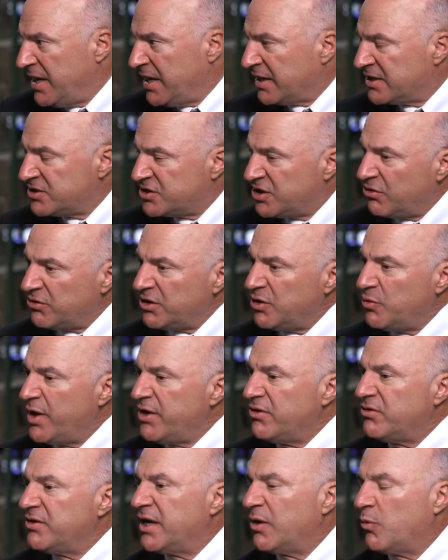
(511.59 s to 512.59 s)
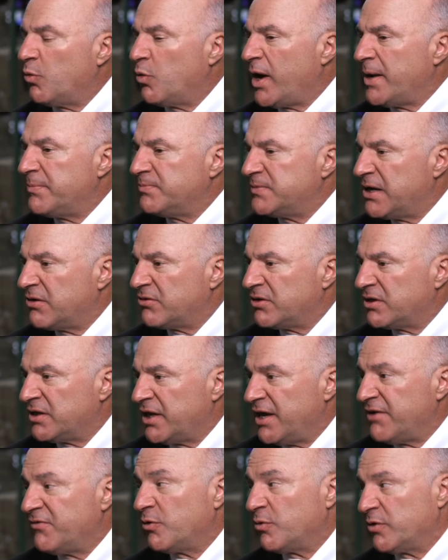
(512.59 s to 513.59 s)
because the only way you can get wiped out in
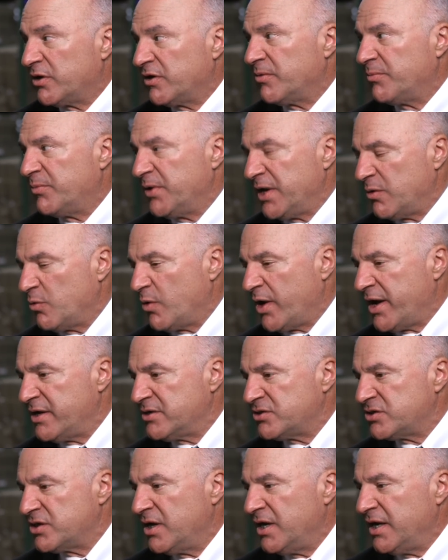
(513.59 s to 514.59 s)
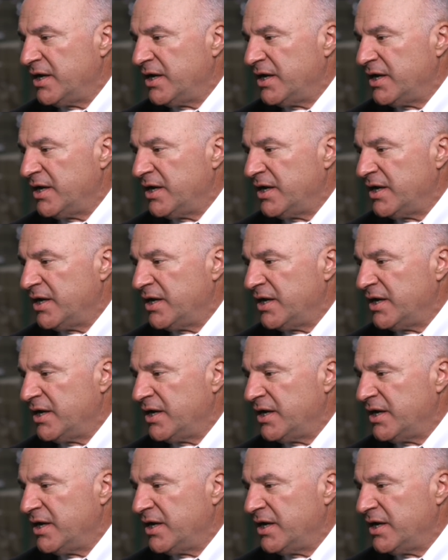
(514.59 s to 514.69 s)
life, or one of the big ways,